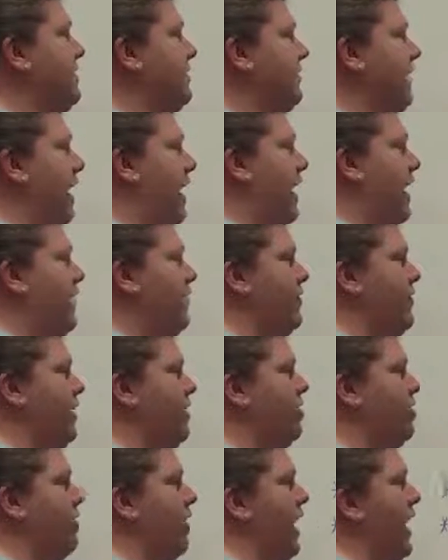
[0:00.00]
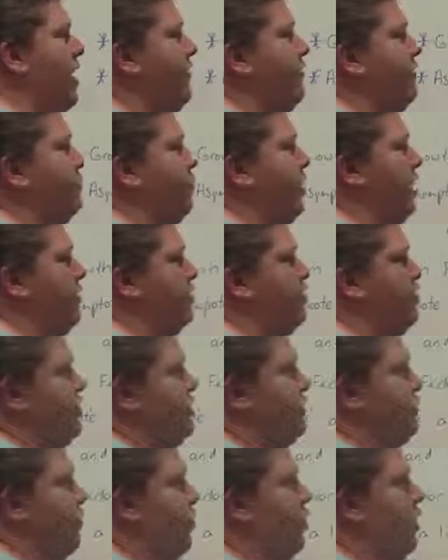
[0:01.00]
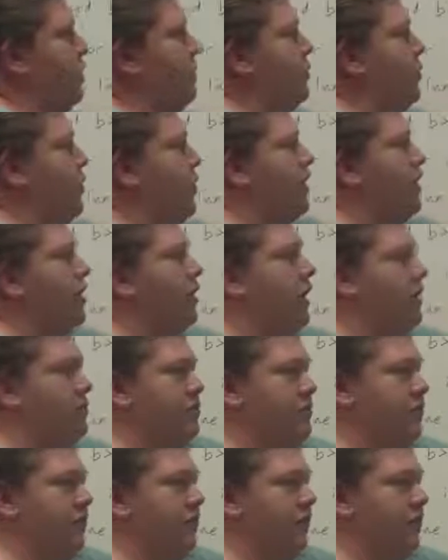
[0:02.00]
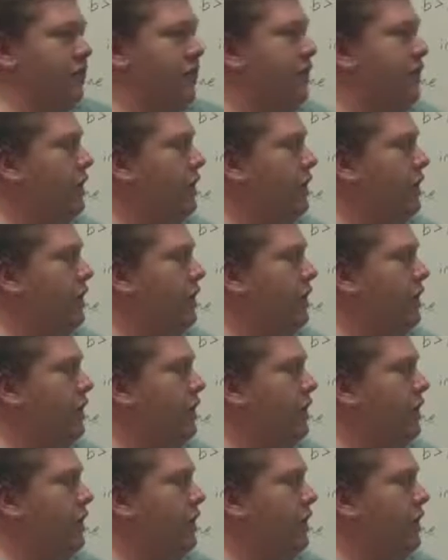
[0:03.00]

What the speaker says: a line that a graph approaches more and more closely.